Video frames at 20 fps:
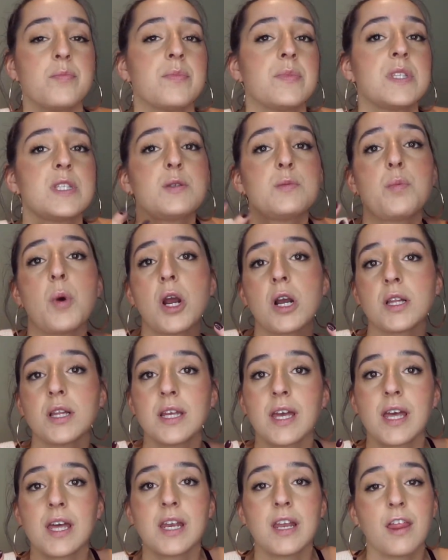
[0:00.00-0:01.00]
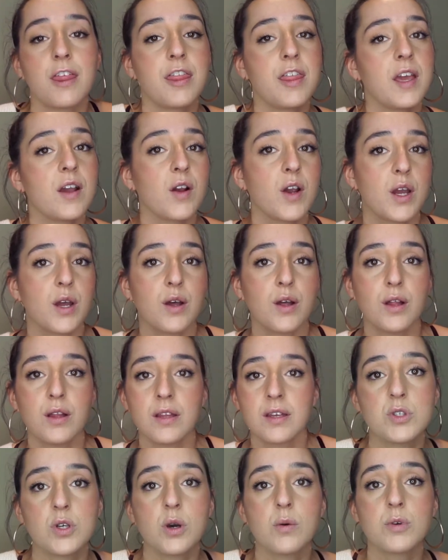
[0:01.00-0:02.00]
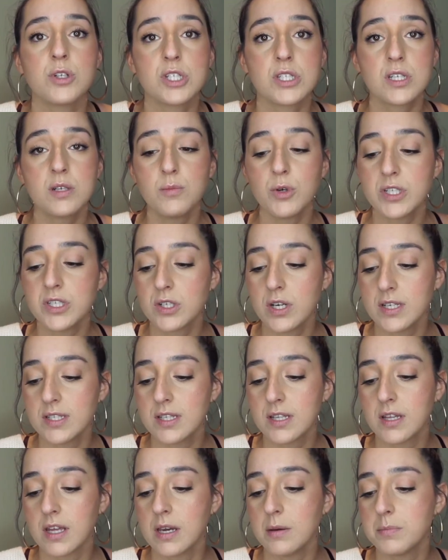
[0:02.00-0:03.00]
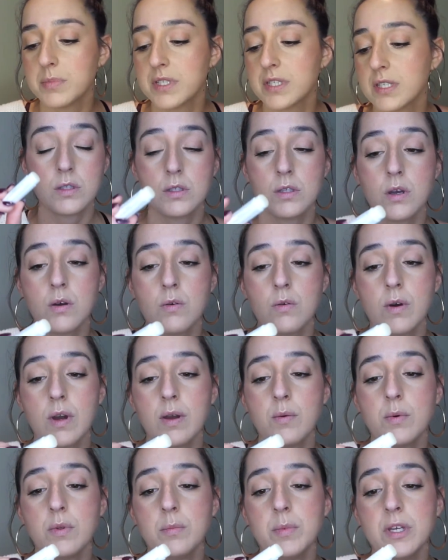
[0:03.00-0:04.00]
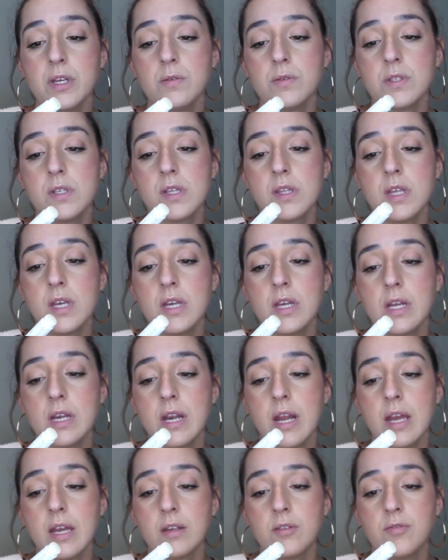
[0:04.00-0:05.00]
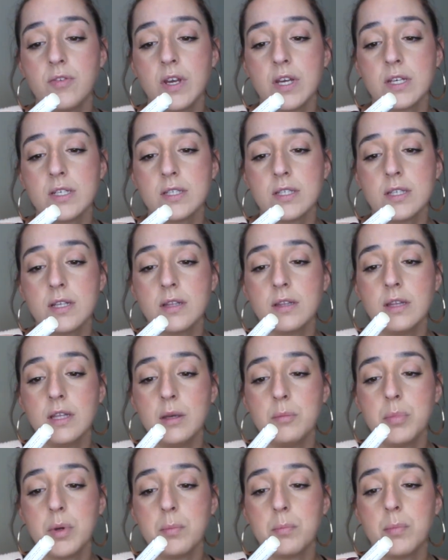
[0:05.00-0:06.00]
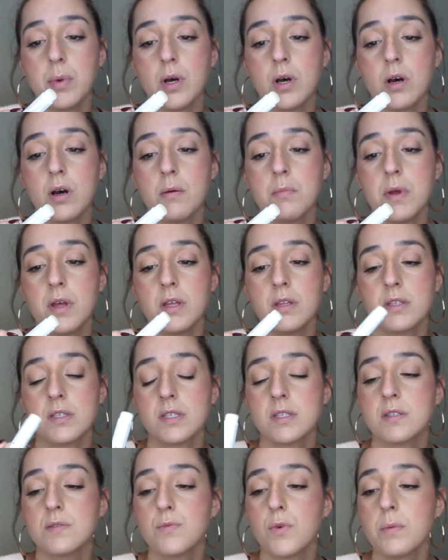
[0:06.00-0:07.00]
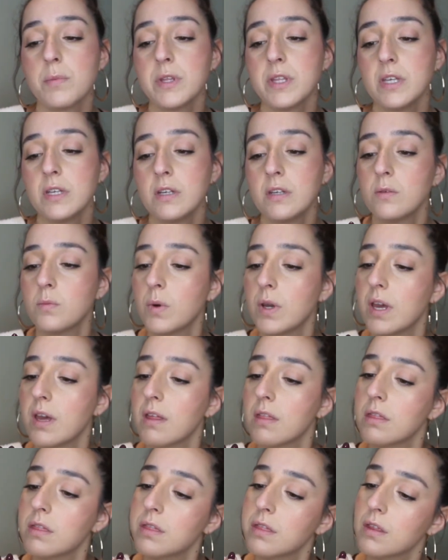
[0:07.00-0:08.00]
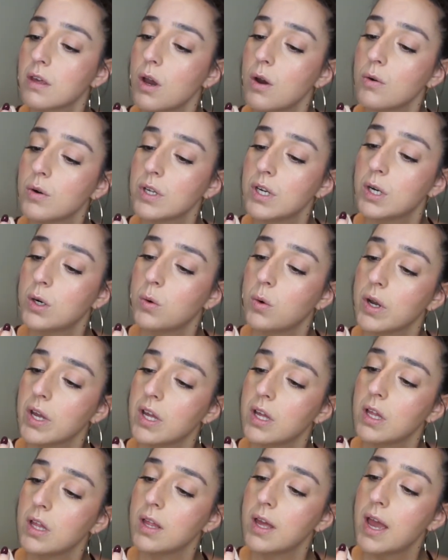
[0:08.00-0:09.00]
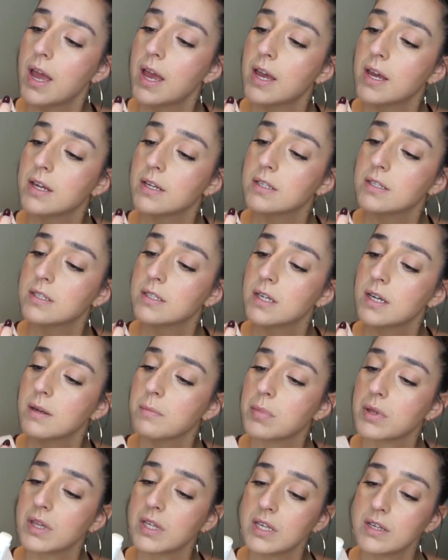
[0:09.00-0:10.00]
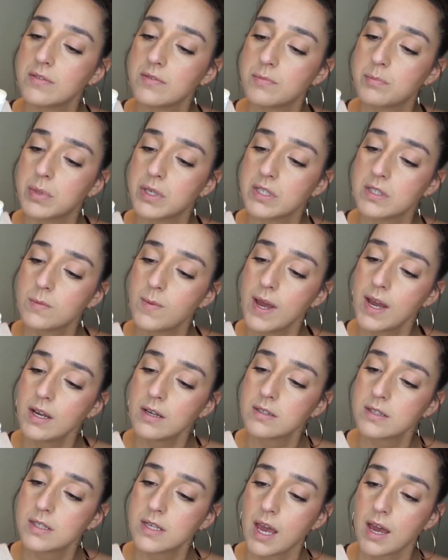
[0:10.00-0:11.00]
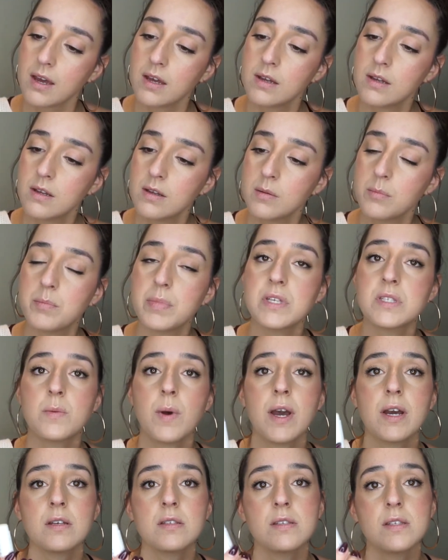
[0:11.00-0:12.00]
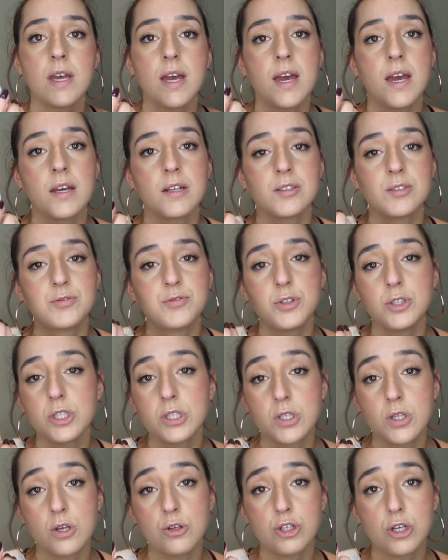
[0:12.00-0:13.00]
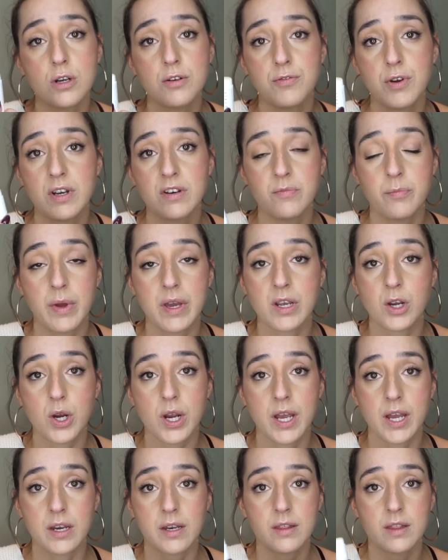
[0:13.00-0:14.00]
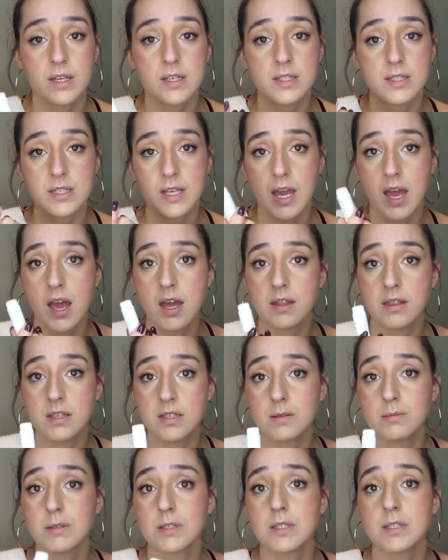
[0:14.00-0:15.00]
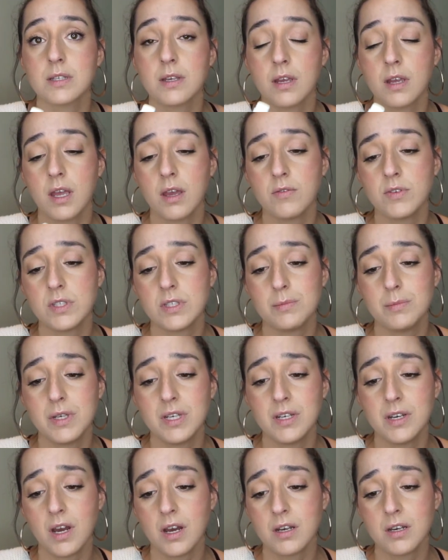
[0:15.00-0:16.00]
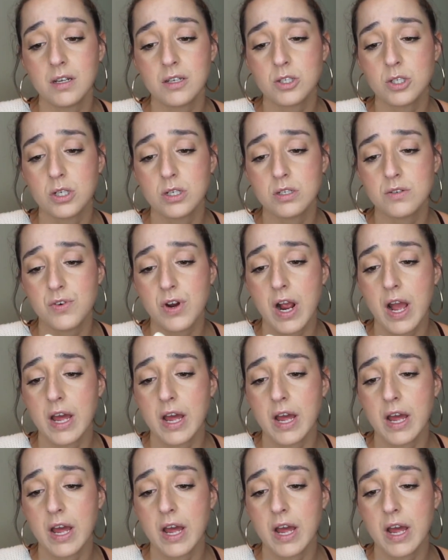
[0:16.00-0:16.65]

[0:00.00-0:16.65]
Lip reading: sparkly and ethereal. So we're just going to moisturize the lips. So I will be using the Naked Face Lip Balm. This is formulated with coconut oil and I believe beeswax. Yeah, beeswax. And full disclosure, a friend of mine created this and this was given to me, not in exchange for